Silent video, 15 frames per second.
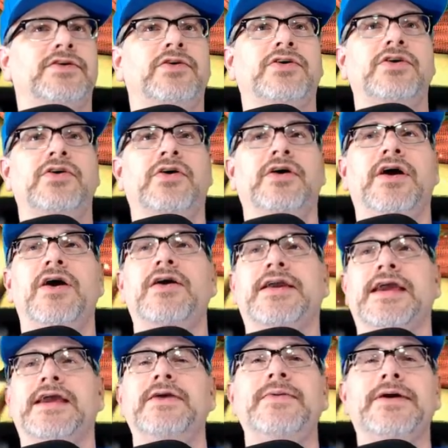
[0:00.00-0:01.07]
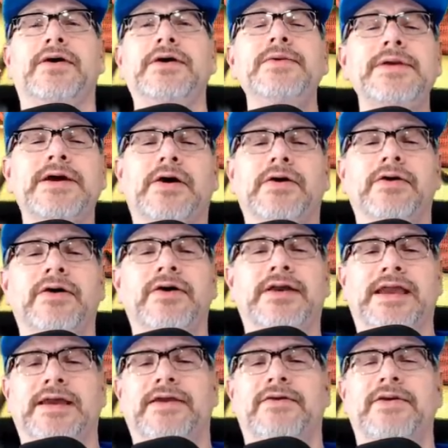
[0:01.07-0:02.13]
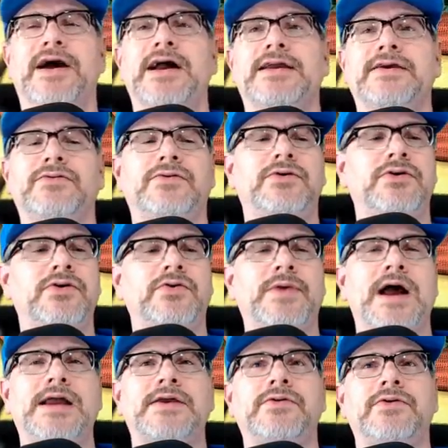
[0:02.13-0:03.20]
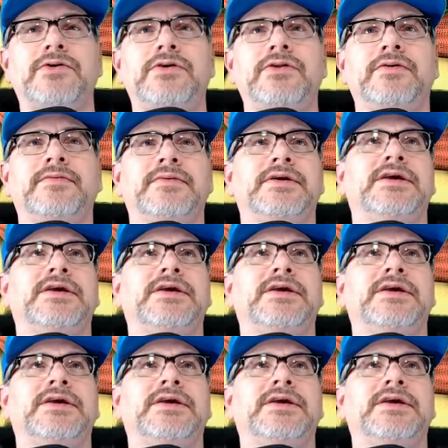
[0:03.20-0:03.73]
Cool, cool. Okay, here we go, here we go. Okay, rock and roll, rock and roll.